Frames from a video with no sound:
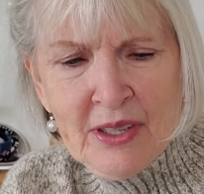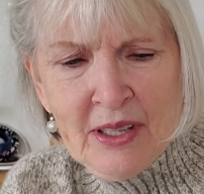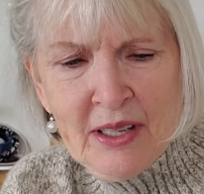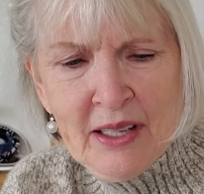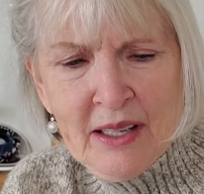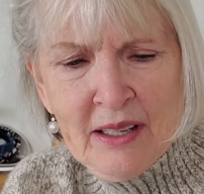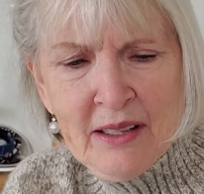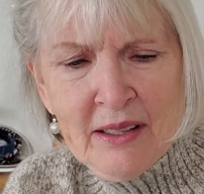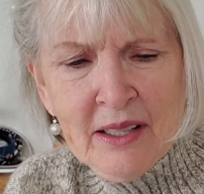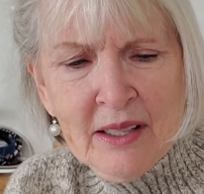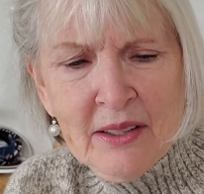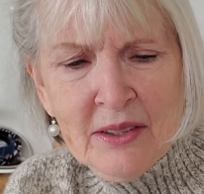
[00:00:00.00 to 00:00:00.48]
I
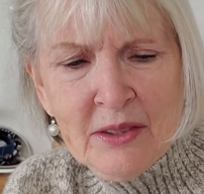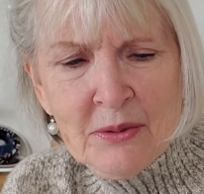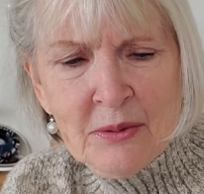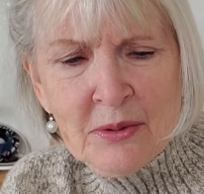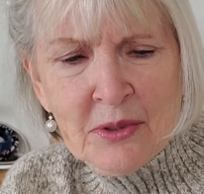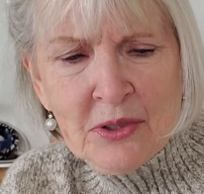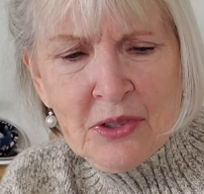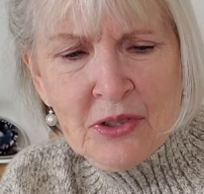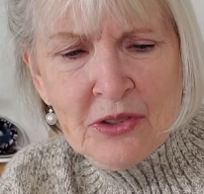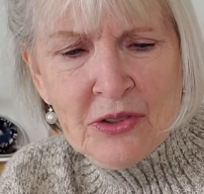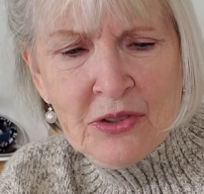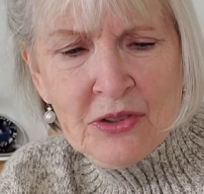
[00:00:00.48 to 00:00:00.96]
think this was
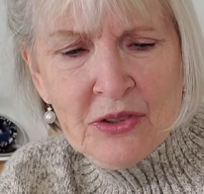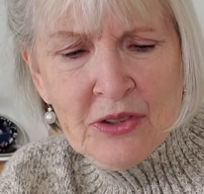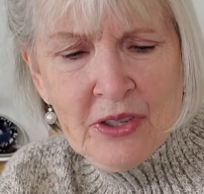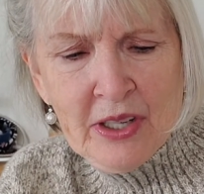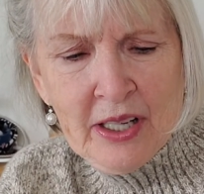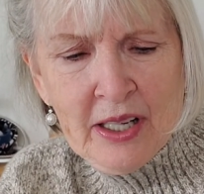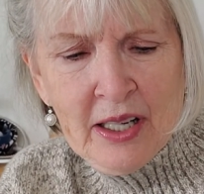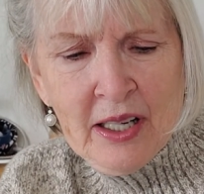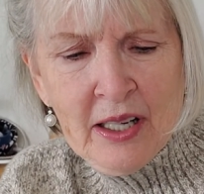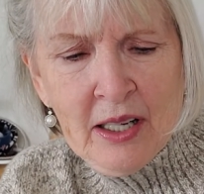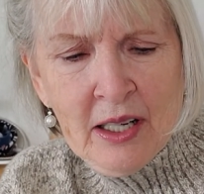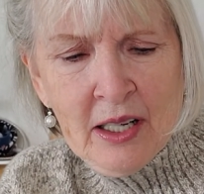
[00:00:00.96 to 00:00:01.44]

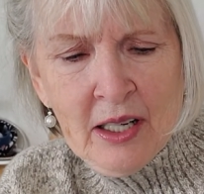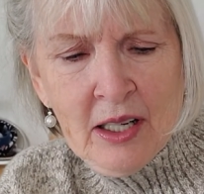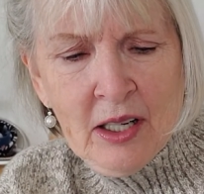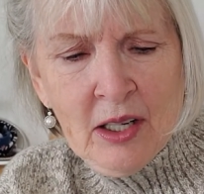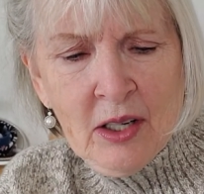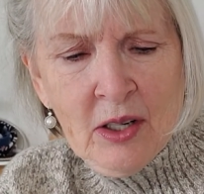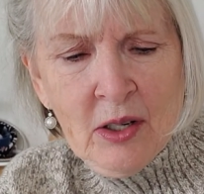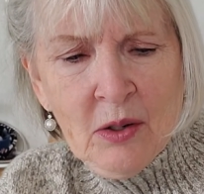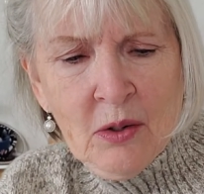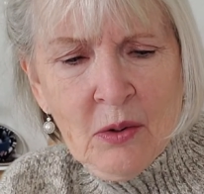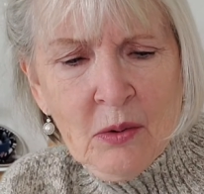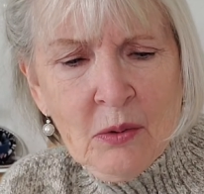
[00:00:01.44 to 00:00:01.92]
yesterday.
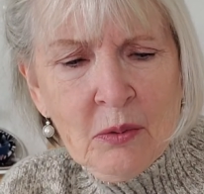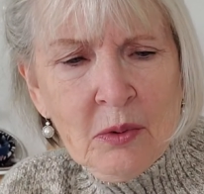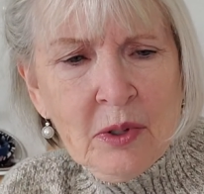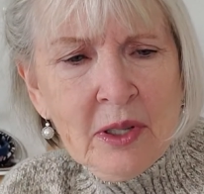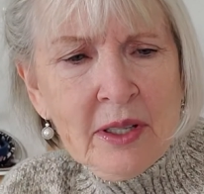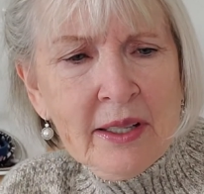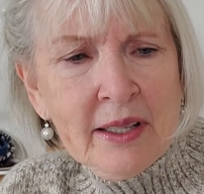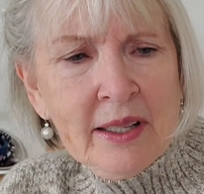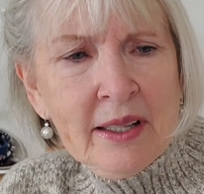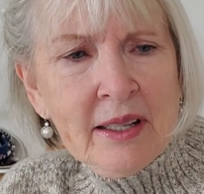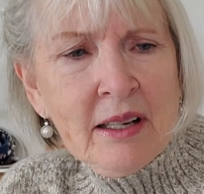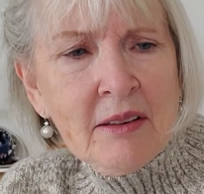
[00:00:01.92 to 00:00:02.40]

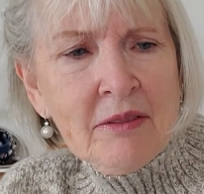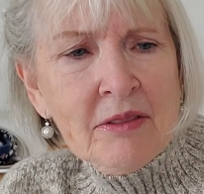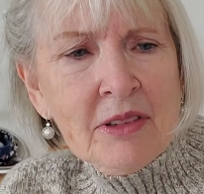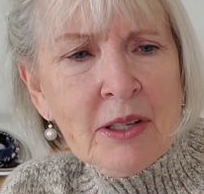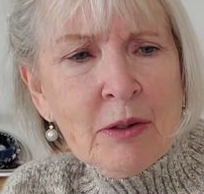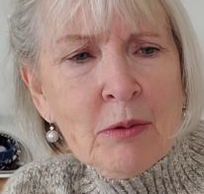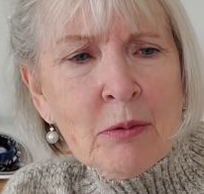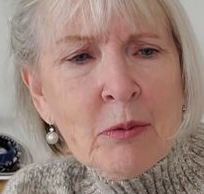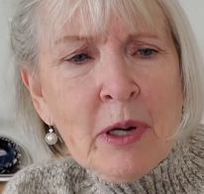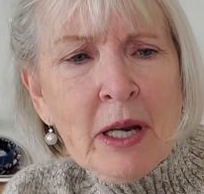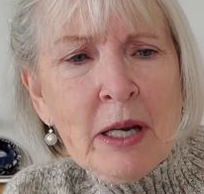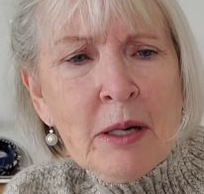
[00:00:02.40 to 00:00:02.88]
Really lovely
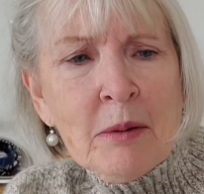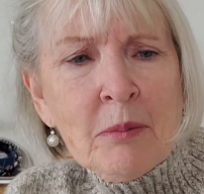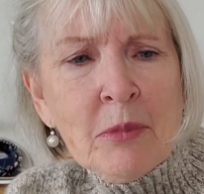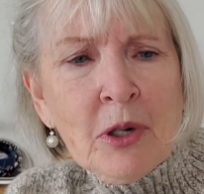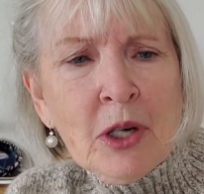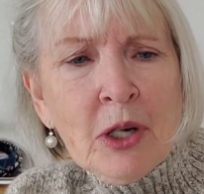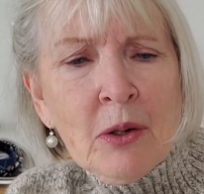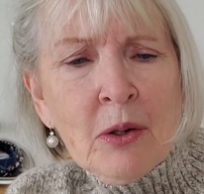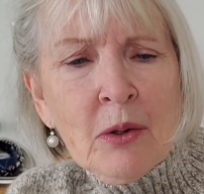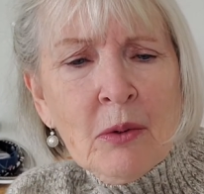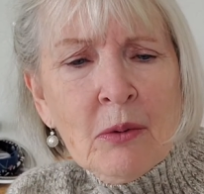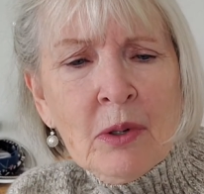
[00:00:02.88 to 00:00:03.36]

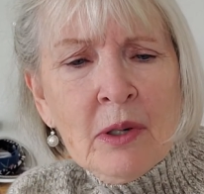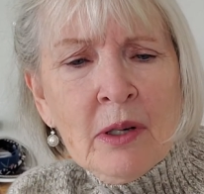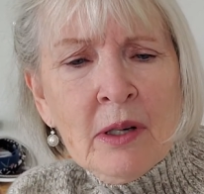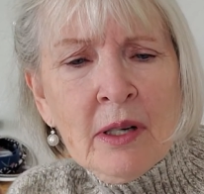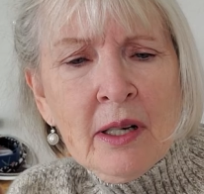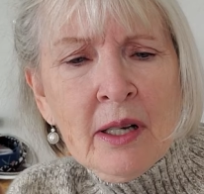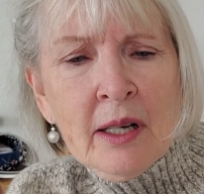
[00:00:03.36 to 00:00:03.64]
rainbow.